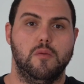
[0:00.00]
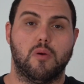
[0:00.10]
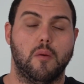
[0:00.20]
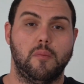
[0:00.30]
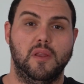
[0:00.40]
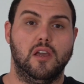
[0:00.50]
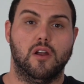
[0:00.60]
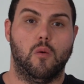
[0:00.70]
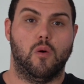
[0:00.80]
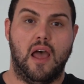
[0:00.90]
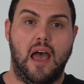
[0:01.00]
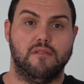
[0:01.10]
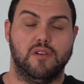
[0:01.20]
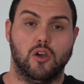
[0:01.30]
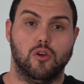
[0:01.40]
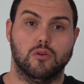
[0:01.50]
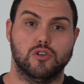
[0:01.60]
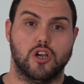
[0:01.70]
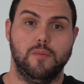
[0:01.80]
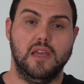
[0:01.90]
of you, you're probably going to want to have a
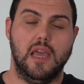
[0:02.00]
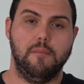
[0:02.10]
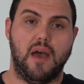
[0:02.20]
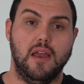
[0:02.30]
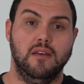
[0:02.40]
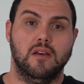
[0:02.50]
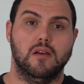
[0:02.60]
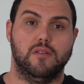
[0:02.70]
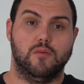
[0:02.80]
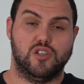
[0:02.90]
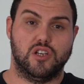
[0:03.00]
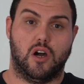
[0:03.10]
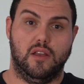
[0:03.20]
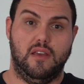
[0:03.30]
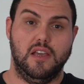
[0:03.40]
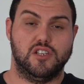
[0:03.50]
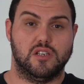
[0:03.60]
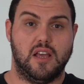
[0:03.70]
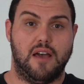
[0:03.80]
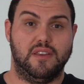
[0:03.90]
Google Shopping campaign, which I
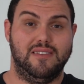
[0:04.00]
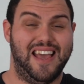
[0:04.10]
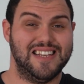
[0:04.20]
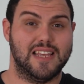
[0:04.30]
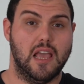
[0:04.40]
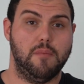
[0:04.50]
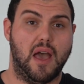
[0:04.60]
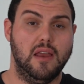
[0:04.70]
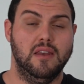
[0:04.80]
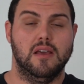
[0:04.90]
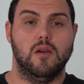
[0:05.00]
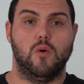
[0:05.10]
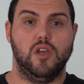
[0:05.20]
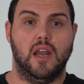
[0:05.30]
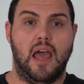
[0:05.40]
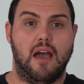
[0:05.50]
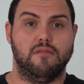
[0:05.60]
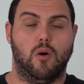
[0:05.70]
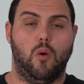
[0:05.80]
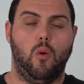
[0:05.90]
teach to have a test campaign where you're going
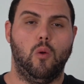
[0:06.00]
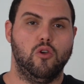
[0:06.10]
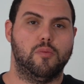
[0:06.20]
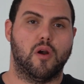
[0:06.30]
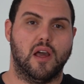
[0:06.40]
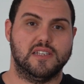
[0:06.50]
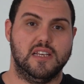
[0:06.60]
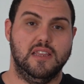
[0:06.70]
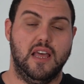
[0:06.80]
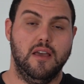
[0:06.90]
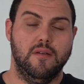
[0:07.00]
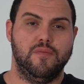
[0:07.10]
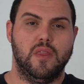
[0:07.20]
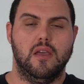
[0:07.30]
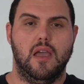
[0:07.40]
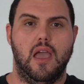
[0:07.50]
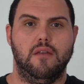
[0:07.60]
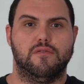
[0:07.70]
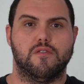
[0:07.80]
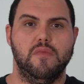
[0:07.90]
to have all your products in there.
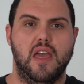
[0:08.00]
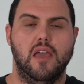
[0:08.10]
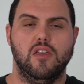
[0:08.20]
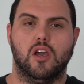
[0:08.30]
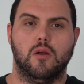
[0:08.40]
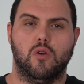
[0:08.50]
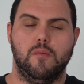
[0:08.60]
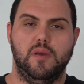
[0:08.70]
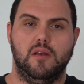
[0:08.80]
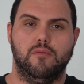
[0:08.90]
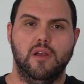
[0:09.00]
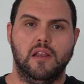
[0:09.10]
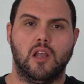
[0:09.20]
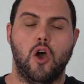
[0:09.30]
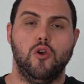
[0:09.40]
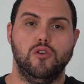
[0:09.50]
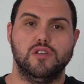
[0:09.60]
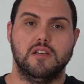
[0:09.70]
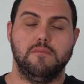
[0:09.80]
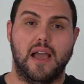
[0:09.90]
And from there, you're going to want to bid really low
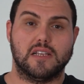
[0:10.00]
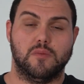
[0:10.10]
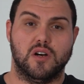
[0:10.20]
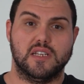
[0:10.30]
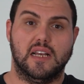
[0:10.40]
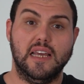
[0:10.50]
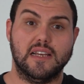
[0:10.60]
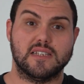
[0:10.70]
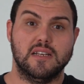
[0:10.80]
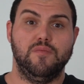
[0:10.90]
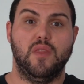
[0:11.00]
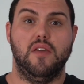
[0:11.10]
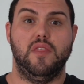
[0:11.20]
using maximize clicks,